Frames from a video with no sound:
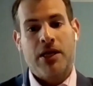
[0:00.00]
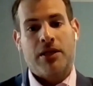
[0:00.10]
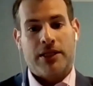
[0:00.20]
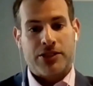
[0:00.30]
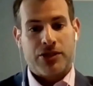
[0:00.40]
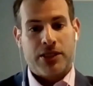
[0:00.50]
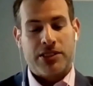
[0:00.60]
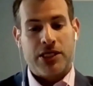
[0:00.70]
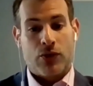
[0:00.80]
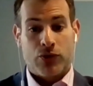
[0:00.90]
Let's
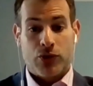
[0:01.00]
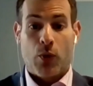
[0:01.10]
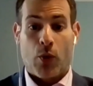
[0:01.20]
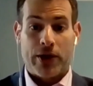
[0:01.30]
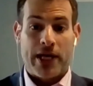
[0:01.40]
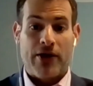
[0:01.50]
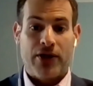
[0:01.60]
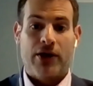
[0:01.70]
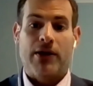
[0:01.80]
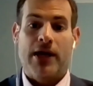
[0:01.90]
either do a work out
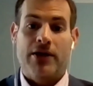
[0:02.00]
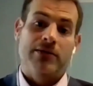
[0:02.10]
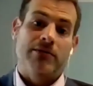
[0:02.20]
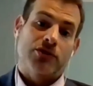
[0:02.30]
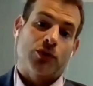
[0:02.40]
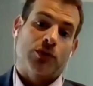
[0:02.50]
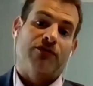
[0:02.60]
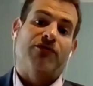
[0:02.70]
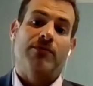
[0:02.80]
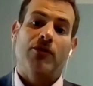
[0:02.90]
there and sort of
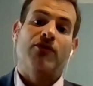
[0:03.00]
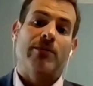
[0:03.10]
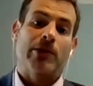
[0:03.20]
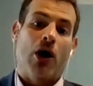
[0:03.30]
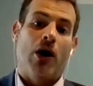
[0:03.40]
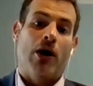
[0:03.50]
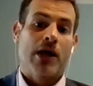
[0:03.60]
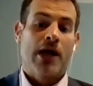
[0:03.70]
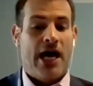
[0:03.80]
move them along.